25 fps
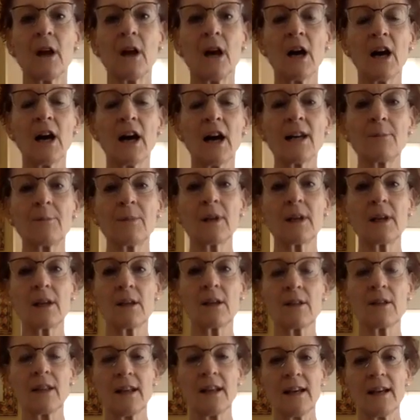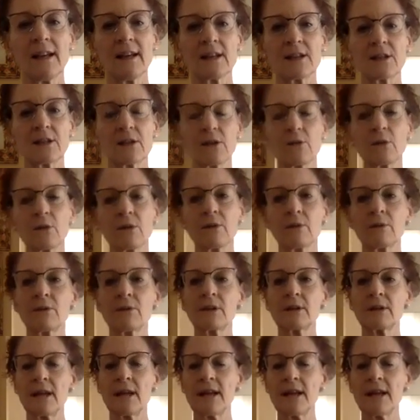I mean that the